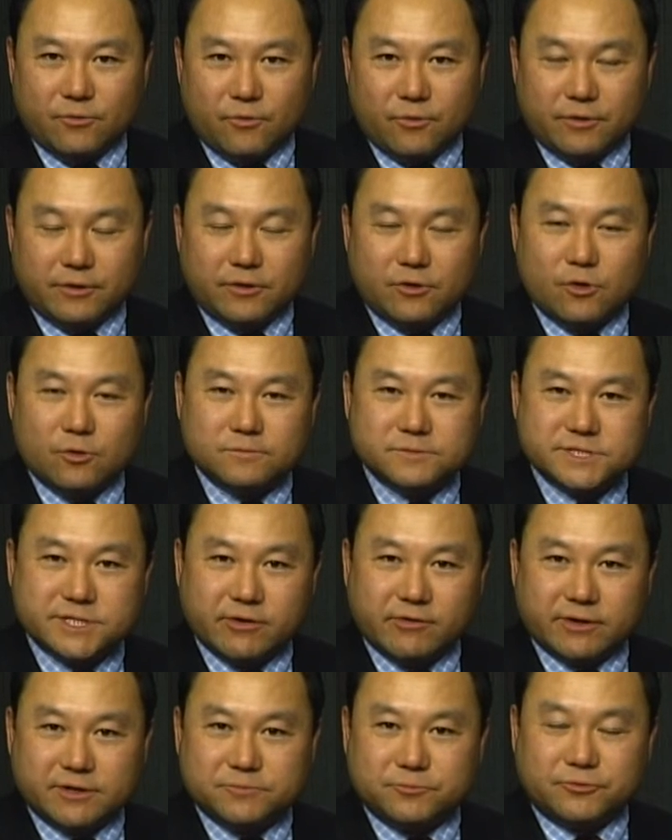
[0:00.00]
or home
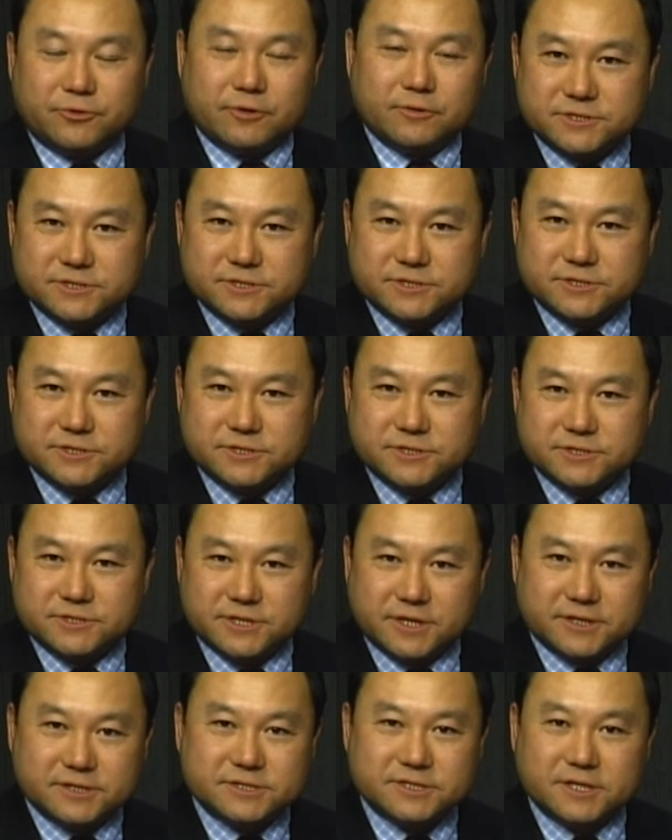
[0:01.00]
selling
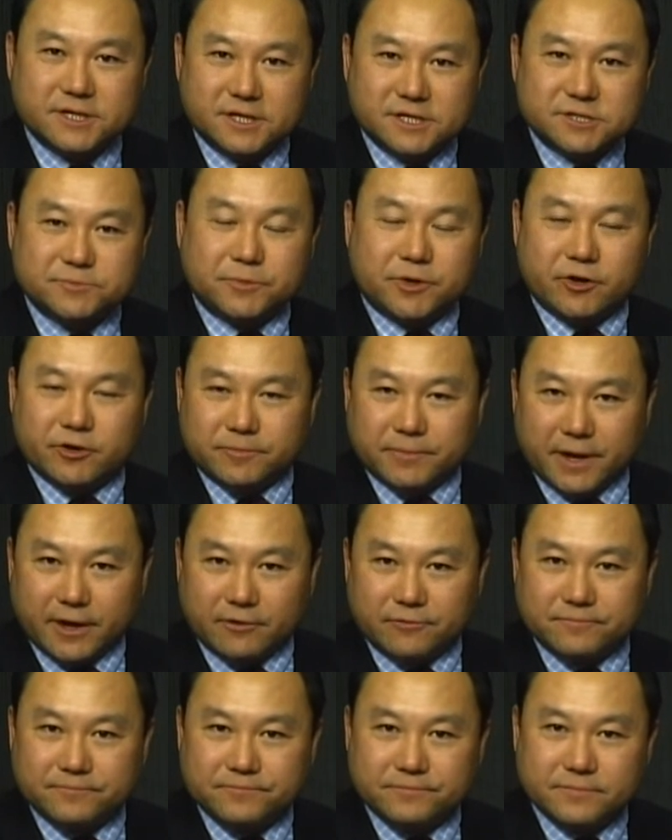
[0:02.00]
process is
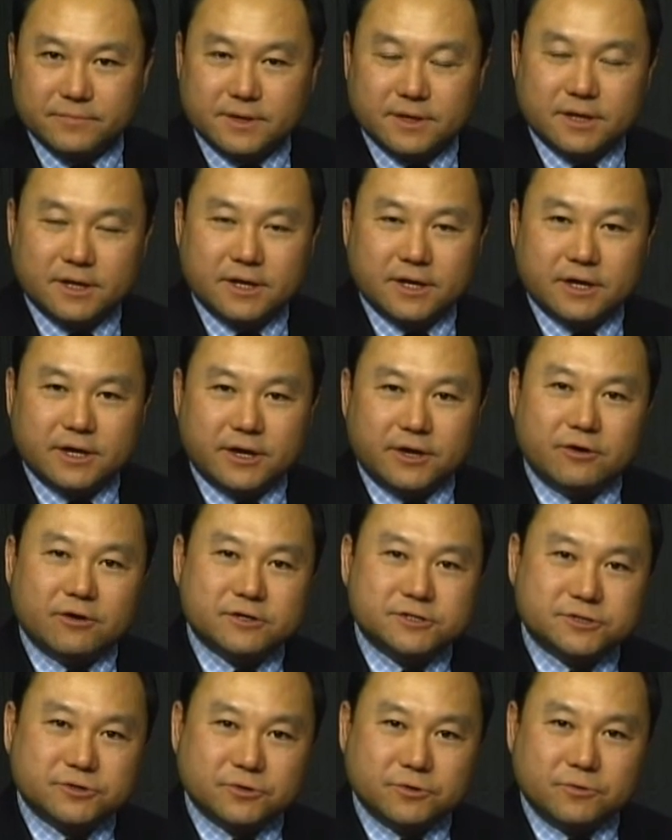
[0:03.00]
paramount. And
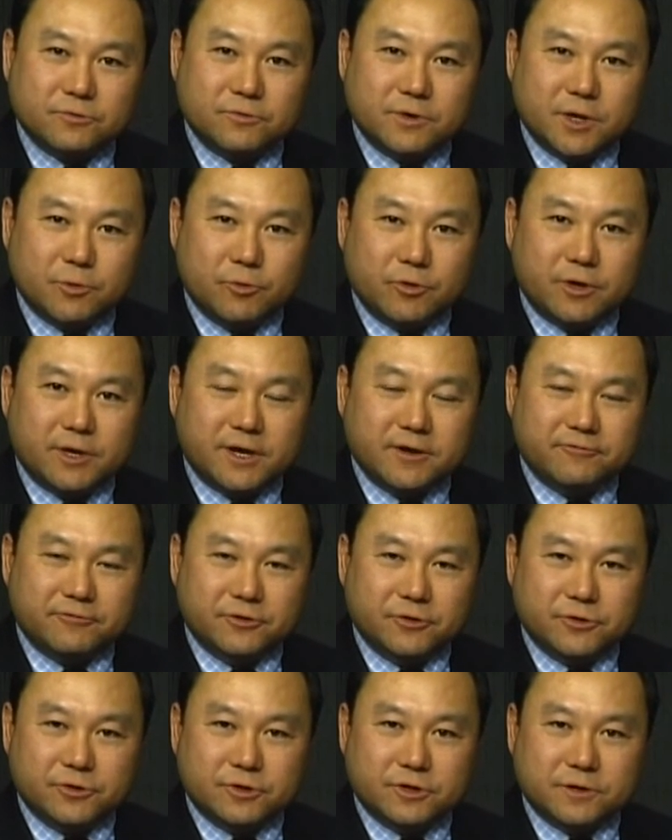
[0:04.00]
also, it will give
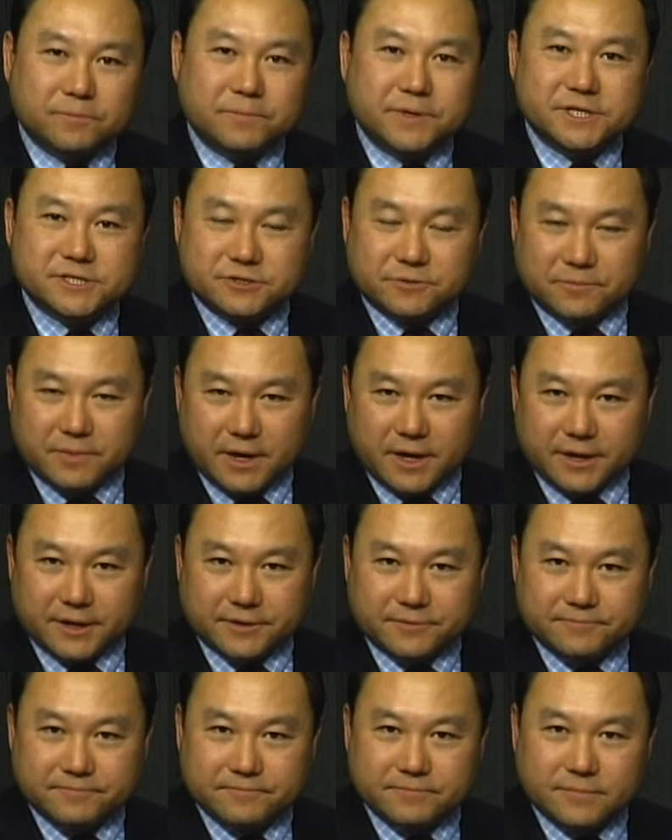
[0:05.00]
you a peace of mind,
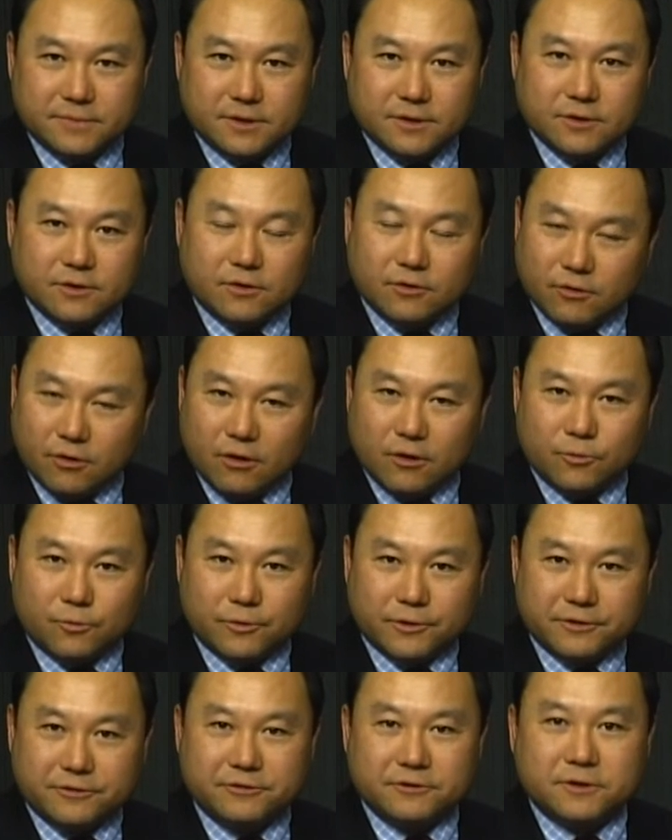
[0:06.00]
along
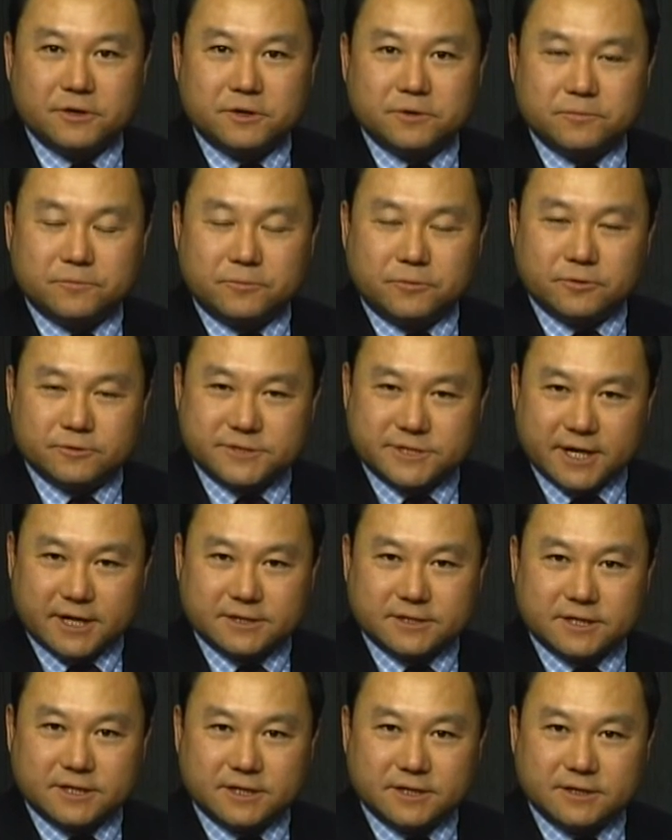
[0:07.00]
with
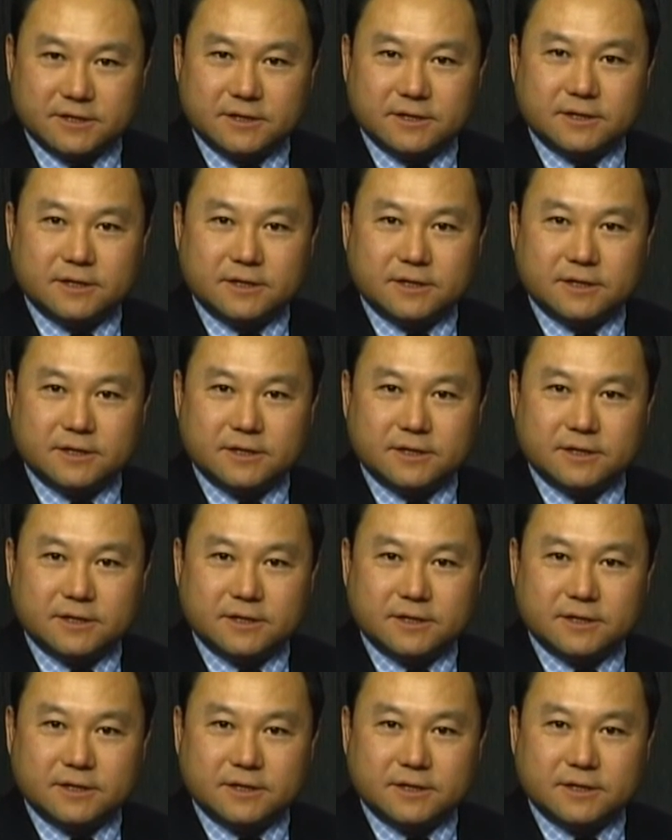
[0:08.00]
protecting